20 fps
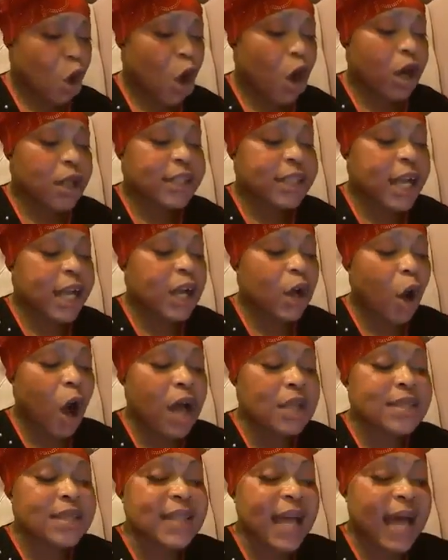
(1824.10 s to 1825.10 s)
So
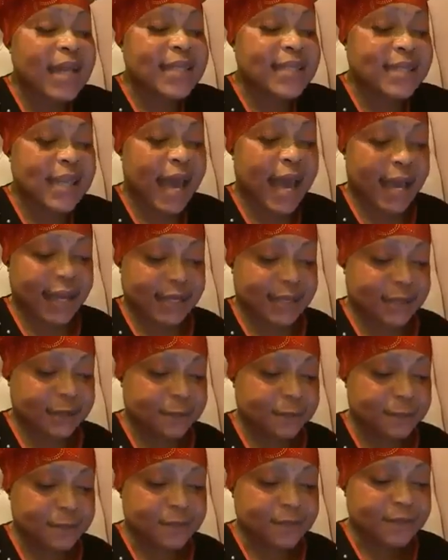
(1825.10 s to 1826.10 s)
the court now
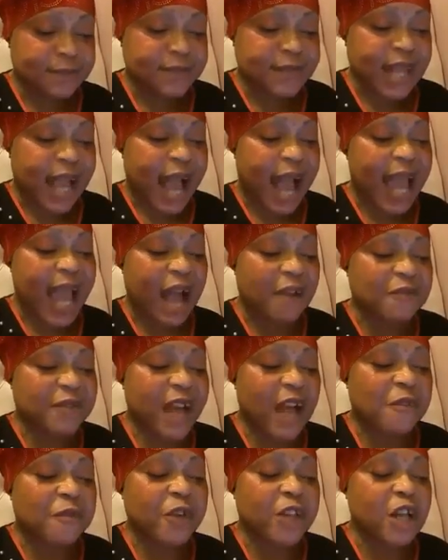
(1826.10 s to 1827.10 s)
said, I
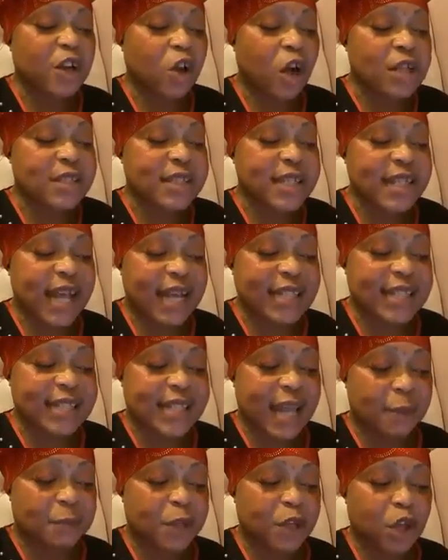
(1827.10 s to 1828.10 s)
have carefully
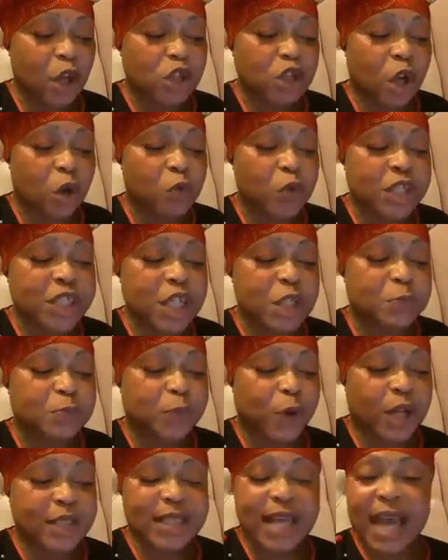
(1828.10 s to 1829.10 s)
considered this application,
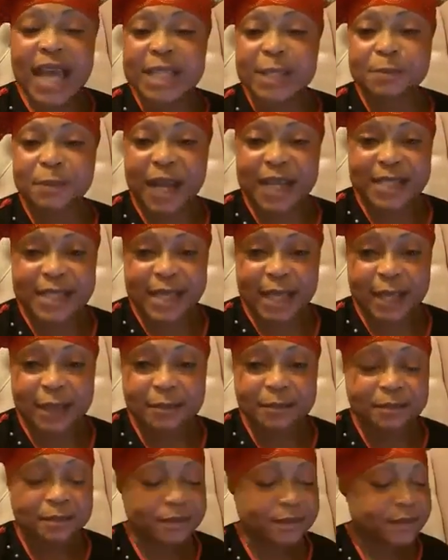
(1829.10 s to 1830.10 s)
which is brought ex
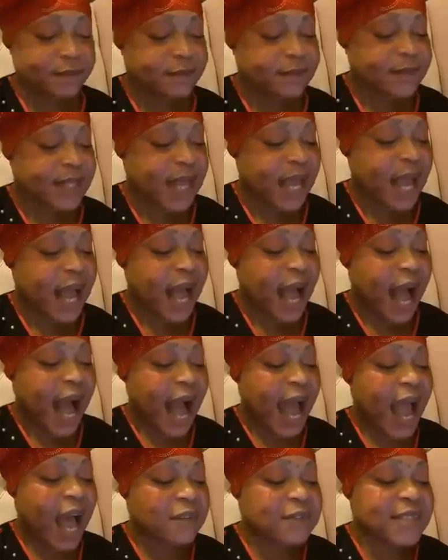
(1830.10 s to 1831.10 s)
parte.
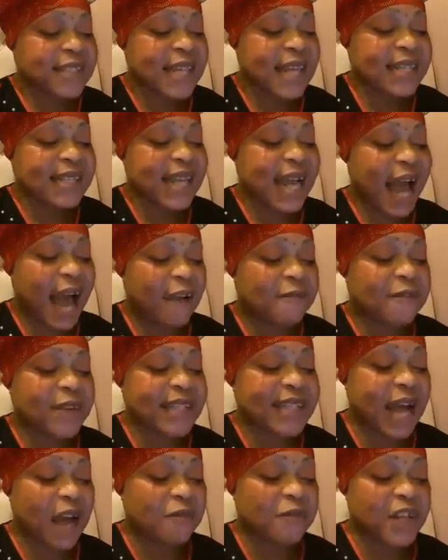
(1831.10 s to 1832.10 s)
I have seen
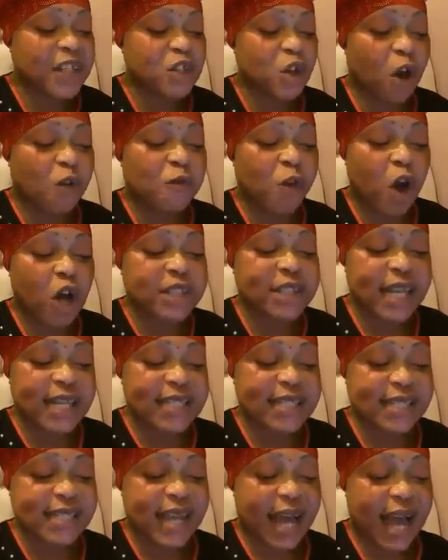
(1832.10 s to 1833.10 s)
the affidavit of
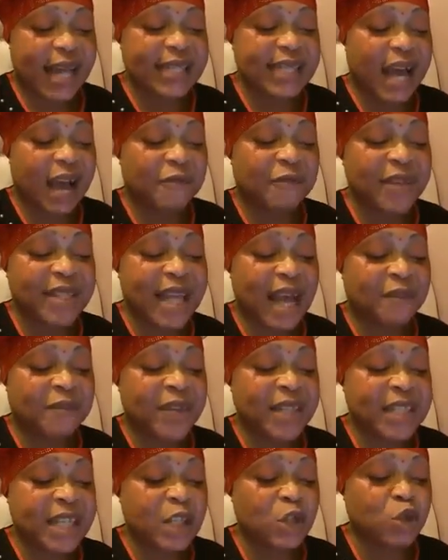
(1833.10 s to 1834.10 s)
urgency and the
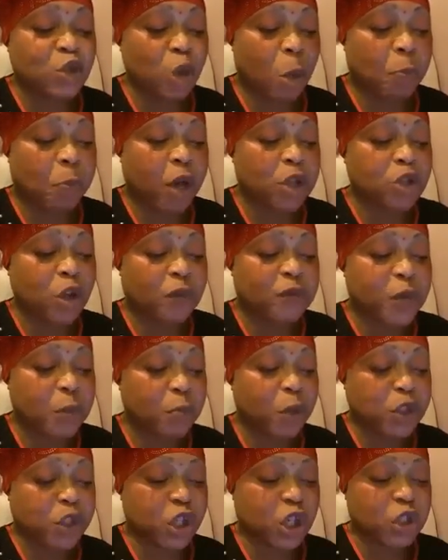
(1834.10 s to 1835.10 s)
affidavit in
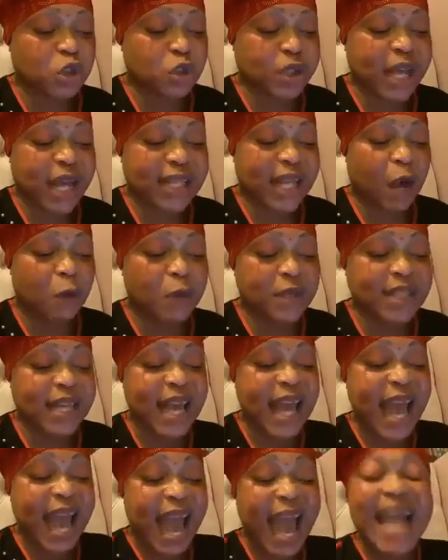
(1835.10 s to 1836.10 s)
support of the motion
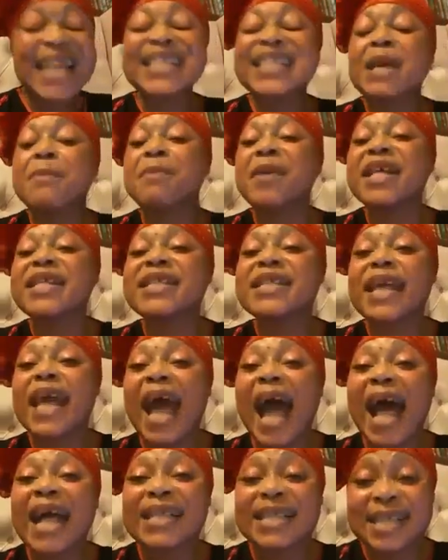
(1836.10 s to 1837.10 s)
together with the
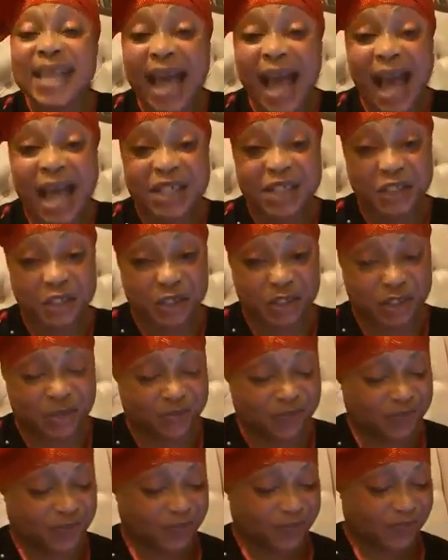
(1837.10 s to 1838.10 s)
exhibits
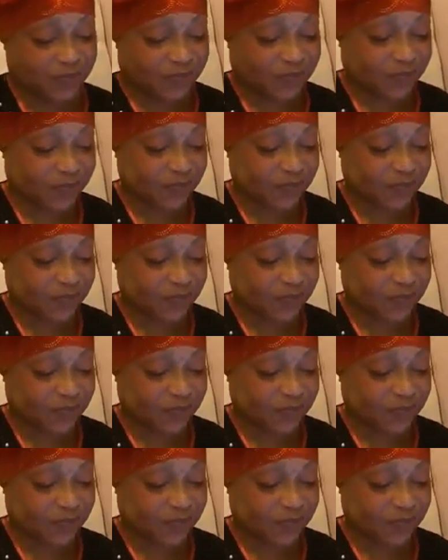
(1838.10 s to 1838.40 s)
attached.